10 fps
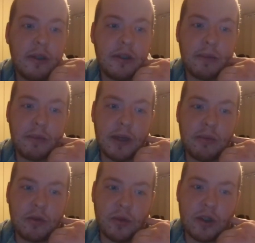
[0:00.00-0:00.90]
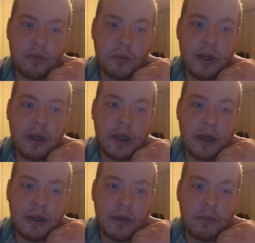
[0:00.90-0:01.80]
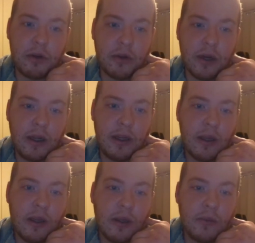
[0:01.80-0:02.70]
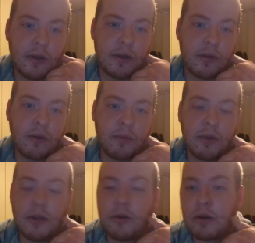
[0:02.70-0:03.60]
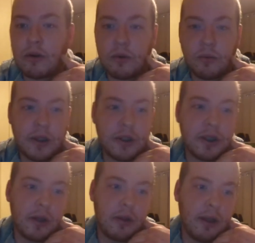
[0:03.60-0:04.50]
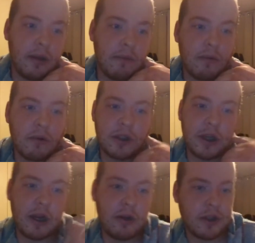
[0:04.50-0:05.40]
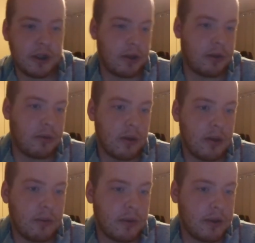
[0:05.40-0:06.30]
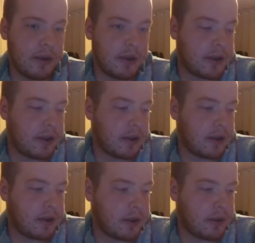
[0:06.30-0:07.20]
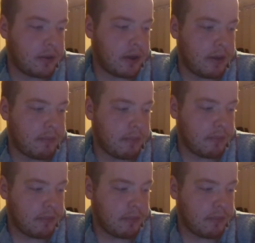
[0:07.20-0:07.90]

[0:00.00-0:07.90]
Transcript: Sometimes, when spring had come already, Winter will blow cold winds suddenly or scatter snow when it is not the snow time.